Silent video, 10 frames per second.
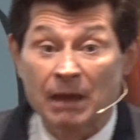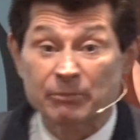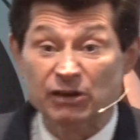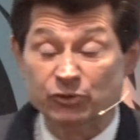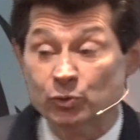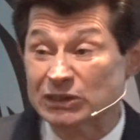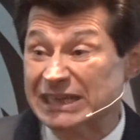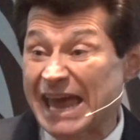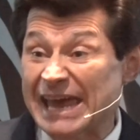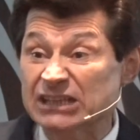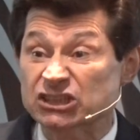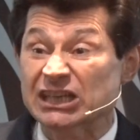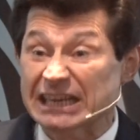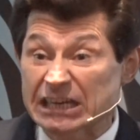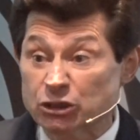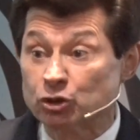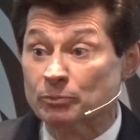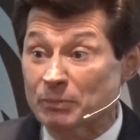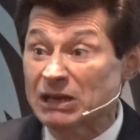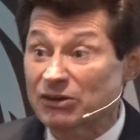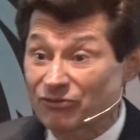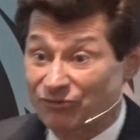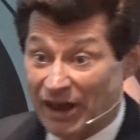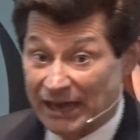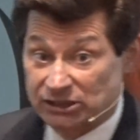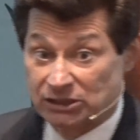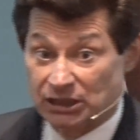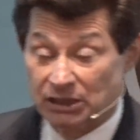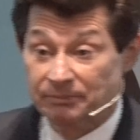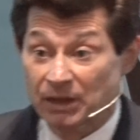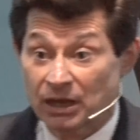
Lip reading: But if you engage in intermittent fasting,